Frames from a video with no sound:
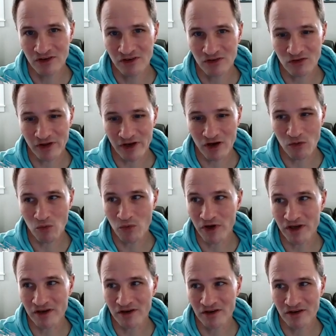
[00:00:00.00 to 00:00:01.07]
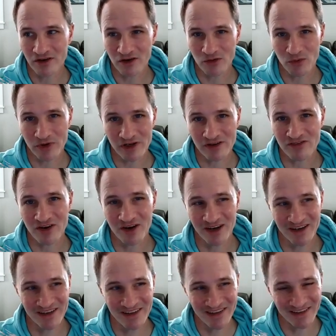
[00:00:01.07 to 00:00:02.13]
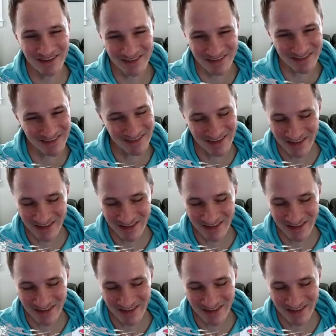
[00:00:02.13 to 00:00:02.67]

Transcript: like a week or whatever it is.